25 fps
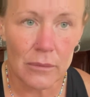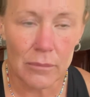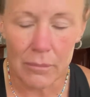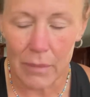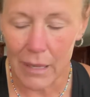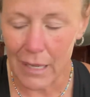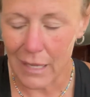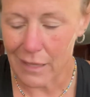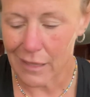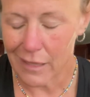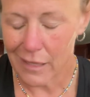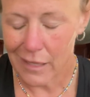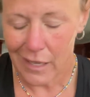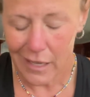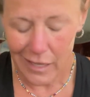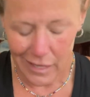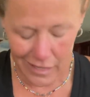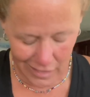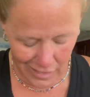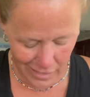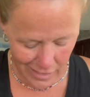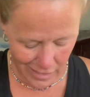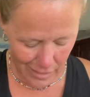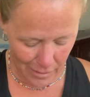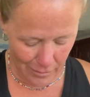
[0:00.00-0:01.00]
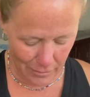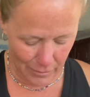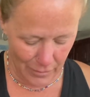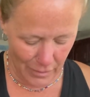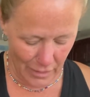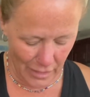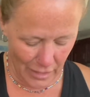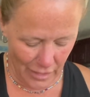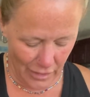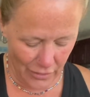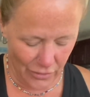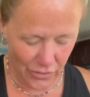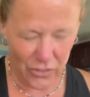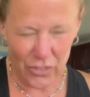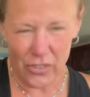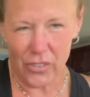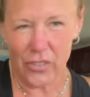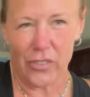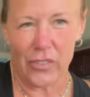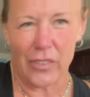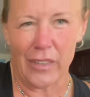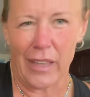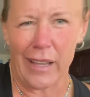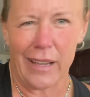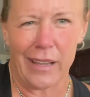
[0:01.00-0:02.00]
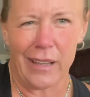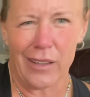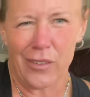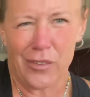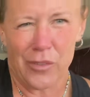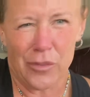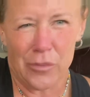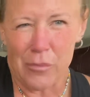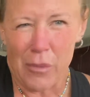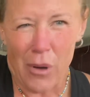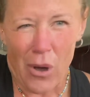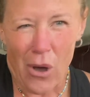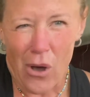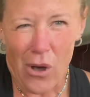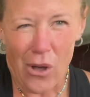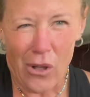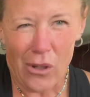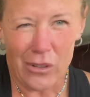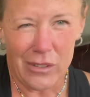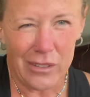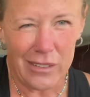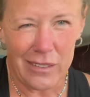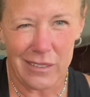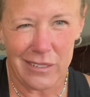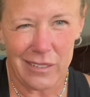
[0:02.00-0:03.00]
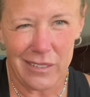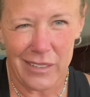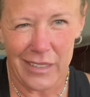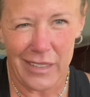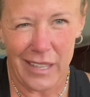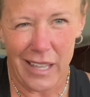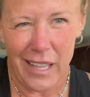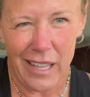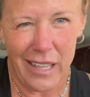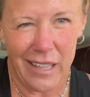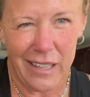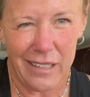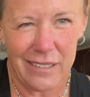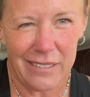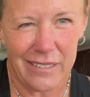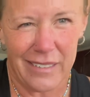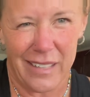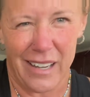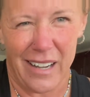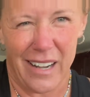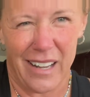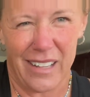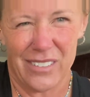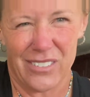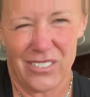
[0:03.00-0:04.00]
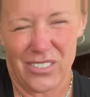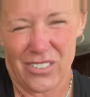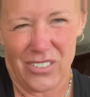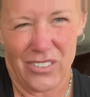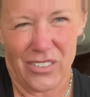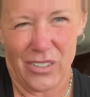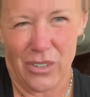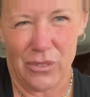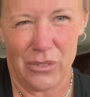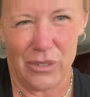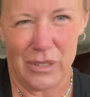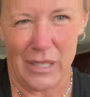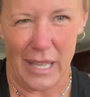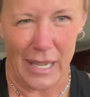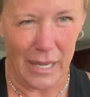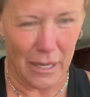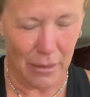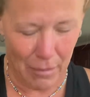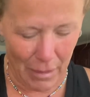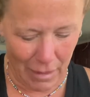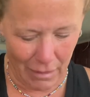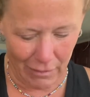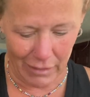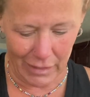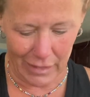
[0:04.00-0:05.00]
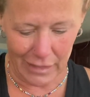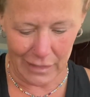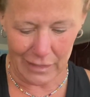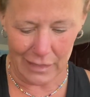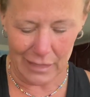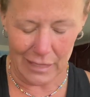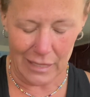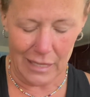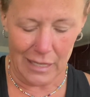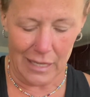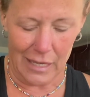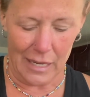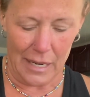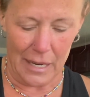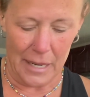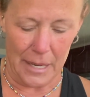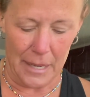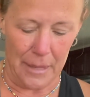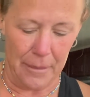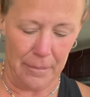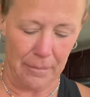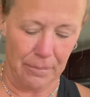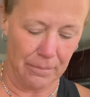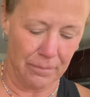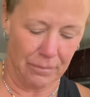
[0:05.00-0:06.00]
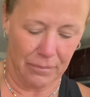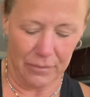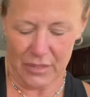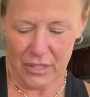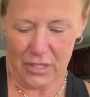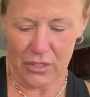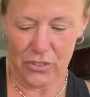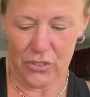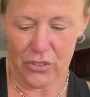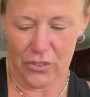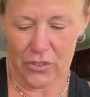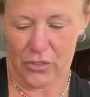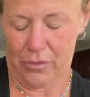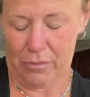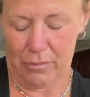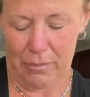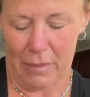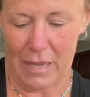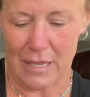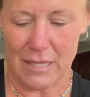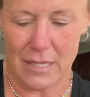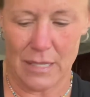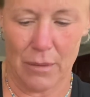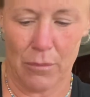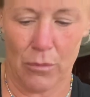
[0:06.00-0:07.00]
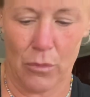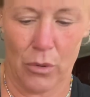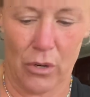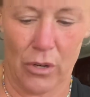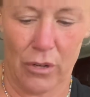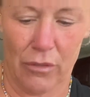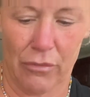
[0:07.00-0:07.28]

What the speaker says: but it's just like a small little thing that I just don't like about it. It just makes it more